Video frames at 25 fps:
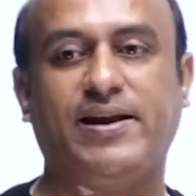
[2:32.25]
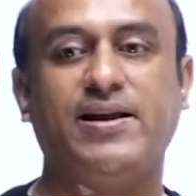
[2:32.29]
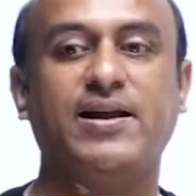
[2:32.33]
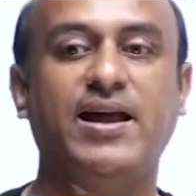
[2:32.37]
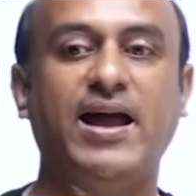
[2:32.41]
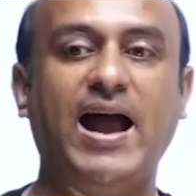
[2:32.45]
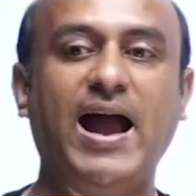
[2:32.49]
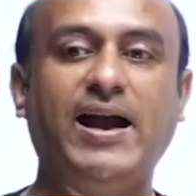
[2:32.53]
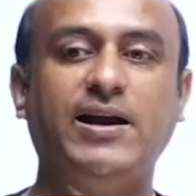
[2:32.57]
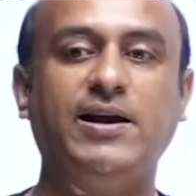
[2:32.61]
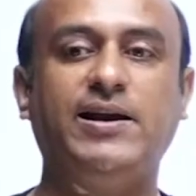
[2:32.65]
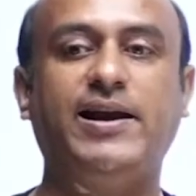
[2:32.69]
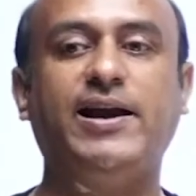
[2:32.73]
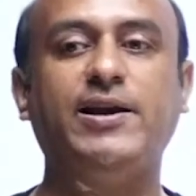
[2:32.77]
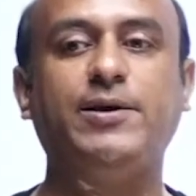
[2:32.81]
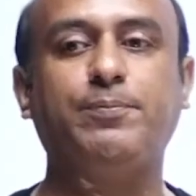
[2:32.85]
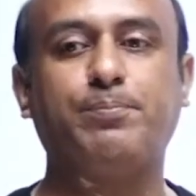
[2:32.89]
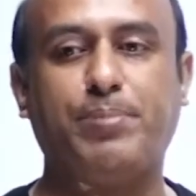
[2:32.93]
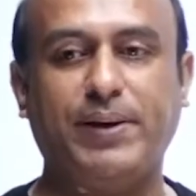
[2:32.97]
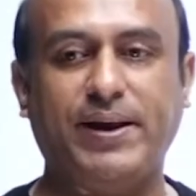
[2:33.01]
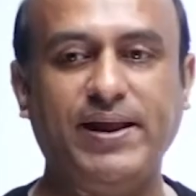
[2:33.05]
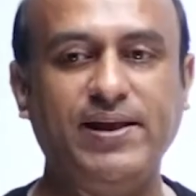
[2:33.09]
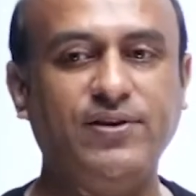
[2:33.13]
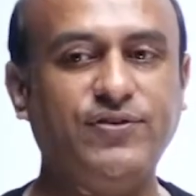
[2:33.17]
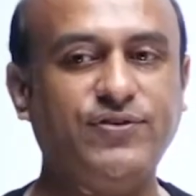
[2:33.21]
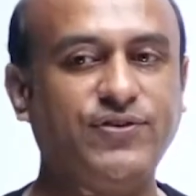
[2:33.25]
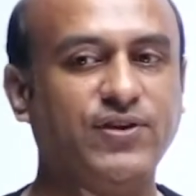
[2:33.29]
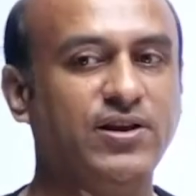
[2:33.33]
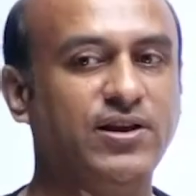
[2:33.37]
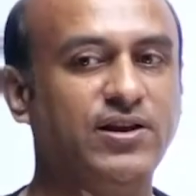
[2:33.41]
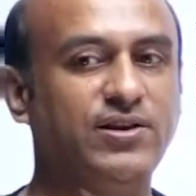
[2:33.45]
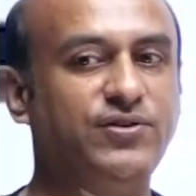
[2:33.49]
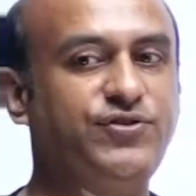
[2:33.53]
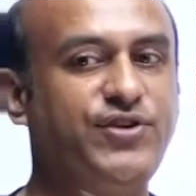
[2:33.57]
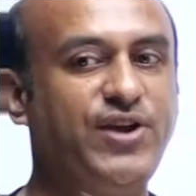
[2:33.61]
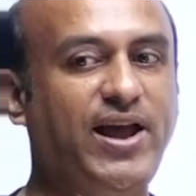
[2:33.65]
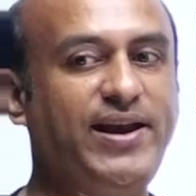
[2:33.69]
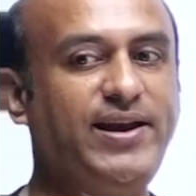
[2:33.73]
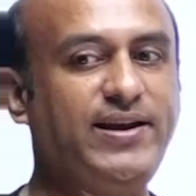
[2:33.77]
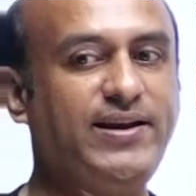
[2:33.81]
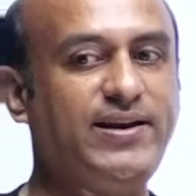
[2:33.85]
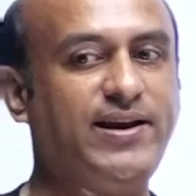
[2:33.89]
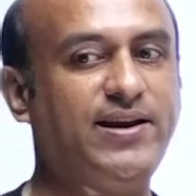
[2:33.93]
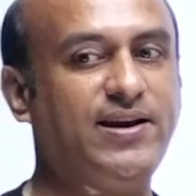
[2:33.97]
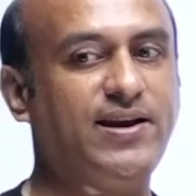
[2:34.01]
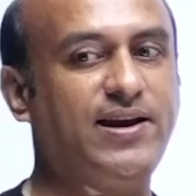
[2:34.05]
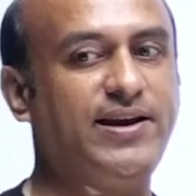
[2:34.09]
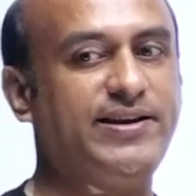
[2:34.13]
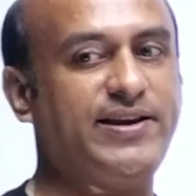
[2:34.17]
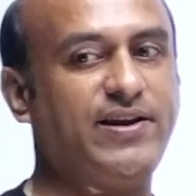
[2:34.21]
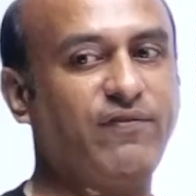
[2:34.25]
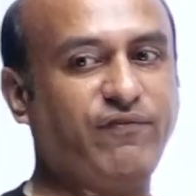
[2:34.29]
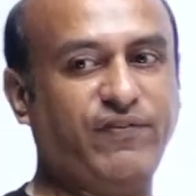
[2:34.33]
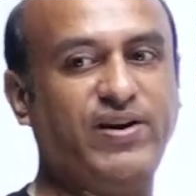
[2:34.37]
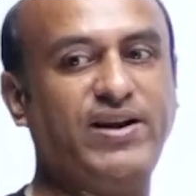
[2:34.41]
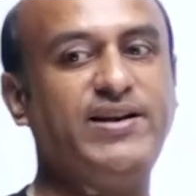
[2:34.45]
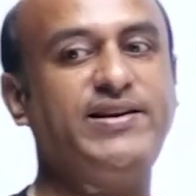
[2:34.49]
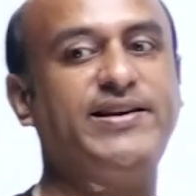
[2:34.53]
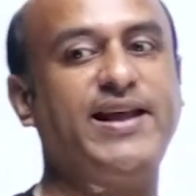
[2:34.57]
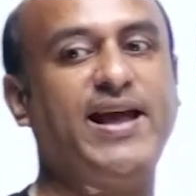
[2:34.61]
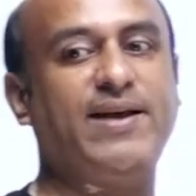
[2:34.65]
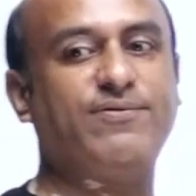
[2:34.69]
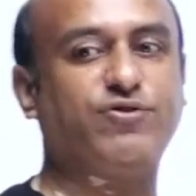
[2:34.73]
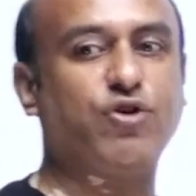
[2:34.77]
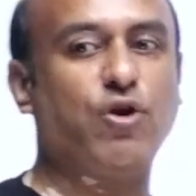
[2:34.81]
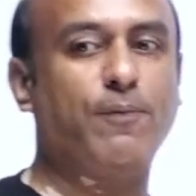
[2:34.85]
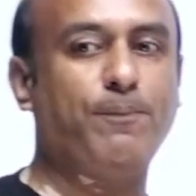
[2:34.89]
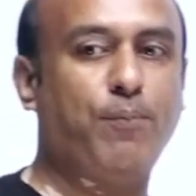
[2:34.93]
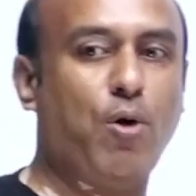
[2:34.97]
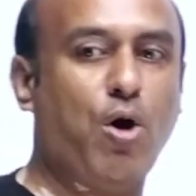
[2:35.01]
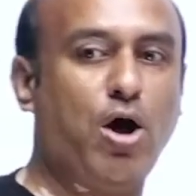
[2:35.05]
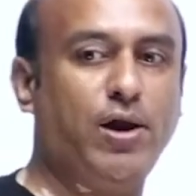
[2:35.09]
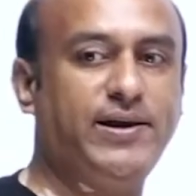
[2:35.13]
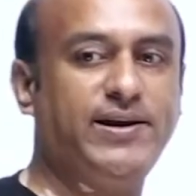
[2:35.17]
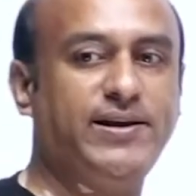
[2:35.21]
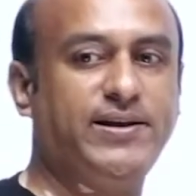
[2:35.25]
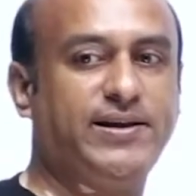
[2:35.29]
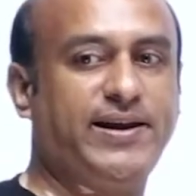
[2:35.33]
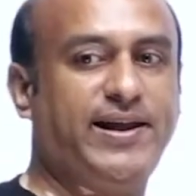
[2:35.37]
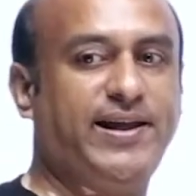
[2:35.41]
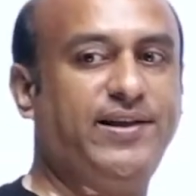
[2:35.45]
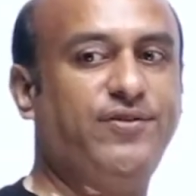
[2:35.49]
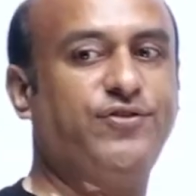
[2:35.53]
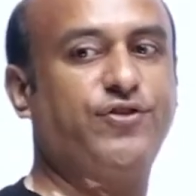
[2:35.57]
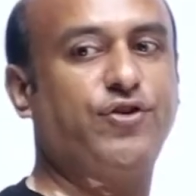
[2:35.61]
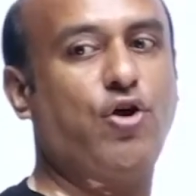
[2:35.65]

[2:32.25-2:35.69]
and it brings genetically different types of pollen grains